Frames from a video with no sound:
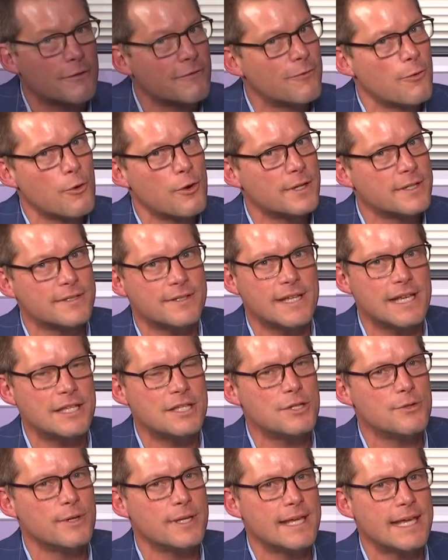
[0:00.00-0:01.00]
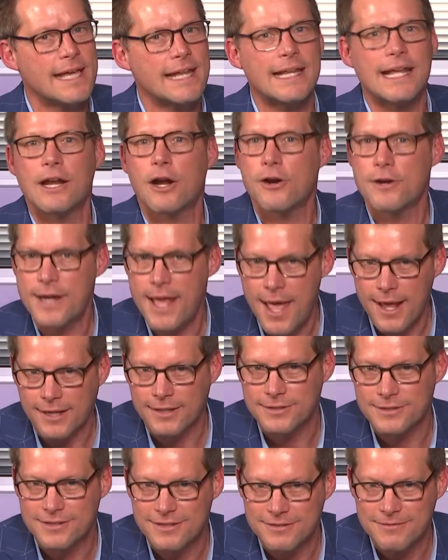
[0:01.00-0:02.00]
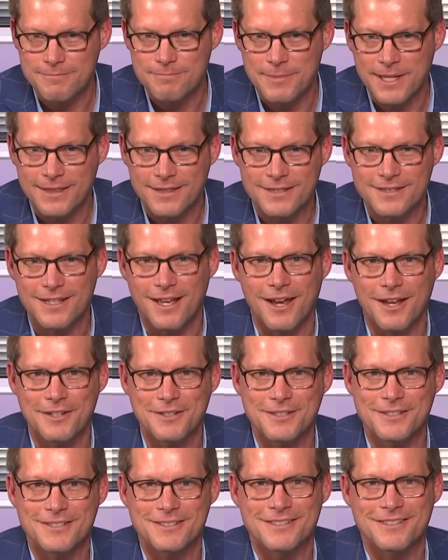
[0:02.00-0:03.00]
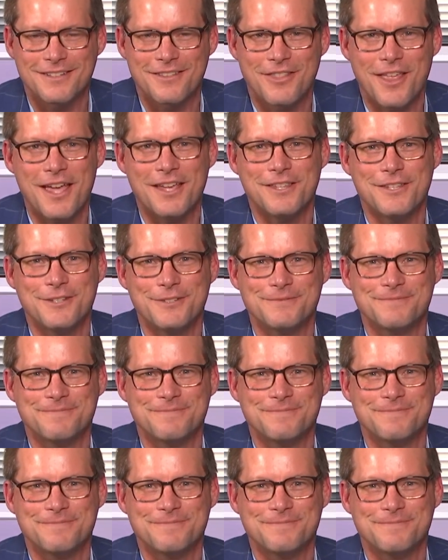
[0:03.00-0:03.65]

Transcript: forward to seeing you again at our next Meet the Scientist. Thank you.